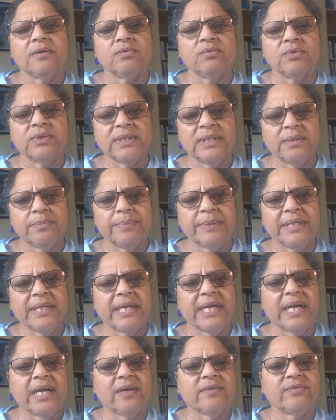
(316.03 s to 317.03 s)
really being
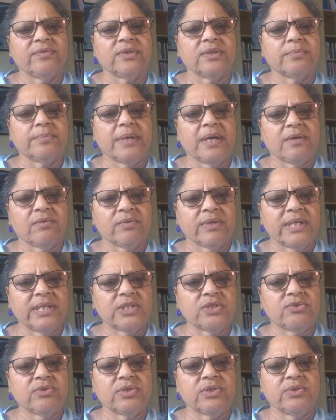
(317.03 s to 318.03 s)
careful about
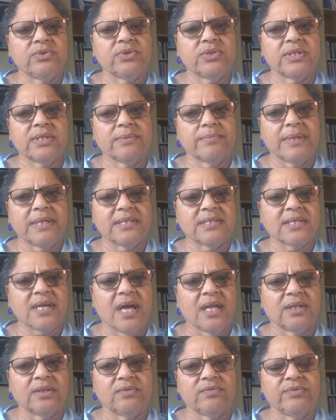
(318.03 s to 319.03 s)
reintroducing my
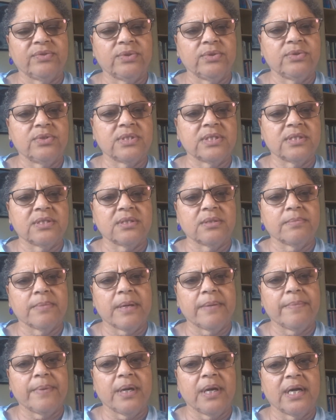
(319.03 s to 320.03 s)
solid foods into
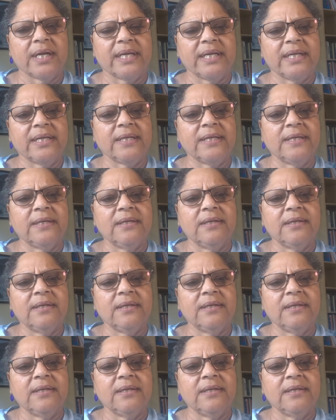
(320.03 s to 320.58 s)
my body,